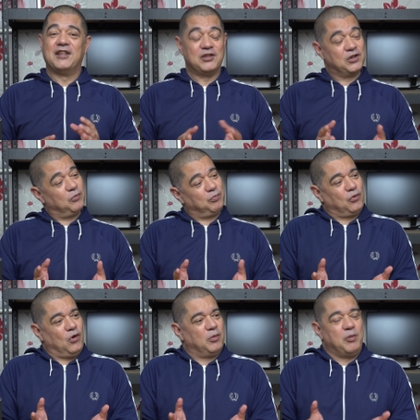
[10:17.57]
there's
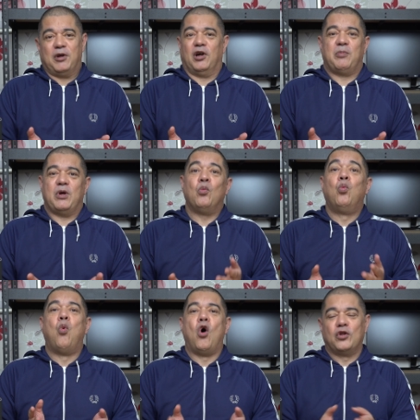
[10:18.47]
probably going to be
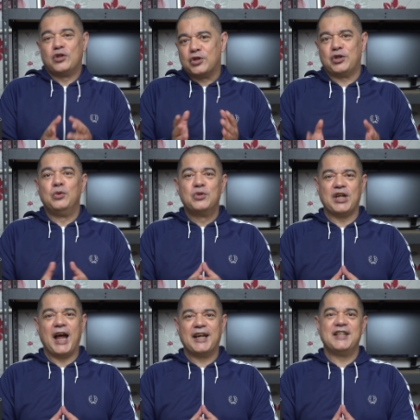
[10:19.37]
1 to 2
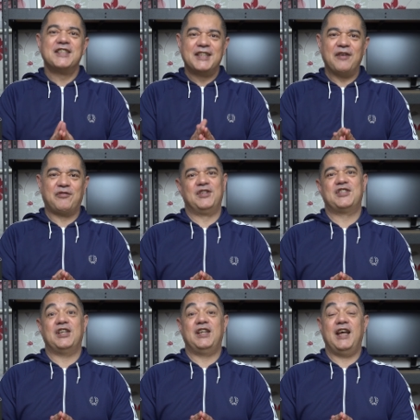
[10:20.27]
seconds
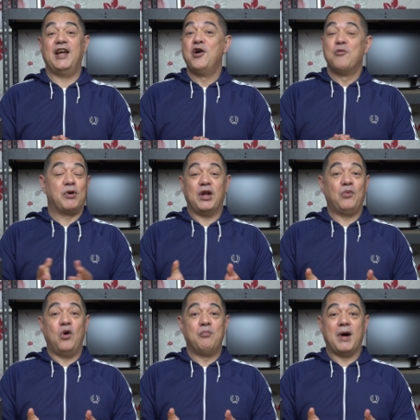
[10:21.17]
difference in there, but it
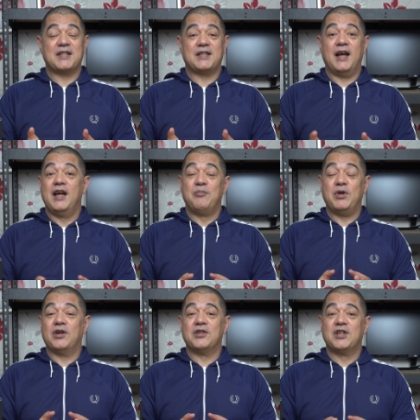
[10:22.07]
won't matter
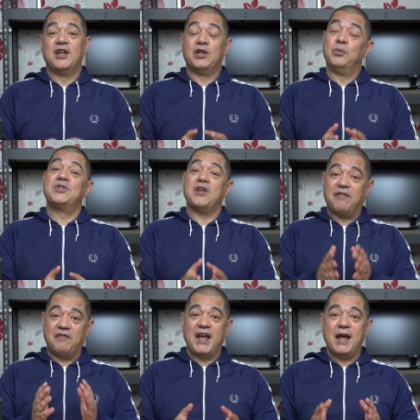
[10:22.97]
because there was a
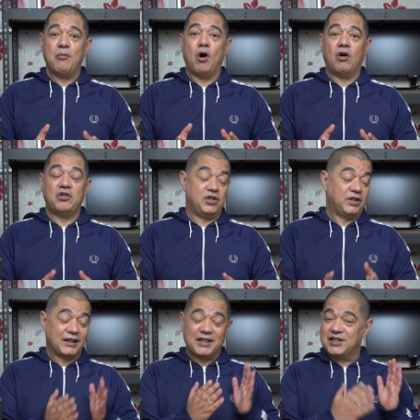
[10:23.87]
fair margin
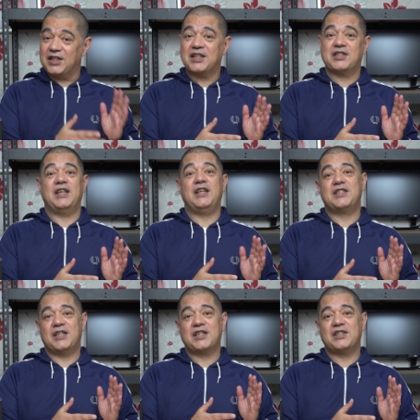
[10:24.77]
that the
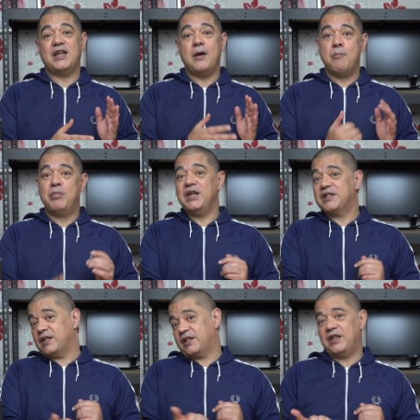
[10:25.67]
1660
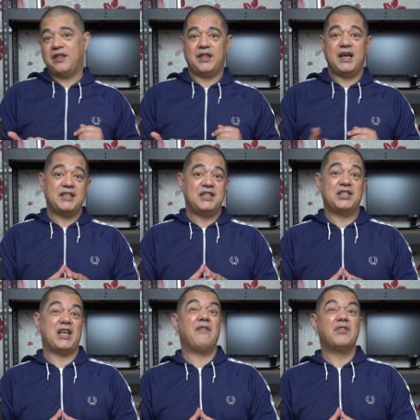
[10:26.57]
beat the
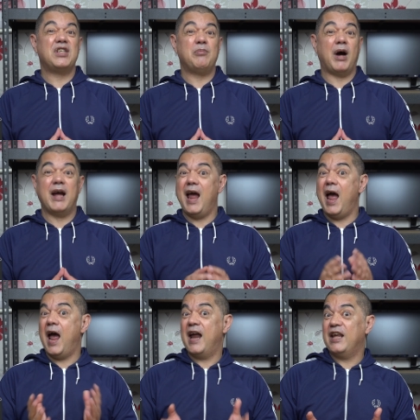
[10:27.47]
3070 by
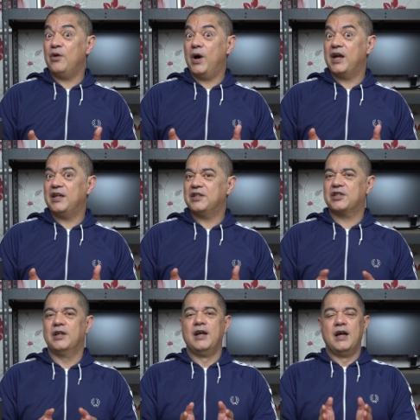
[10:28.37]
anyways.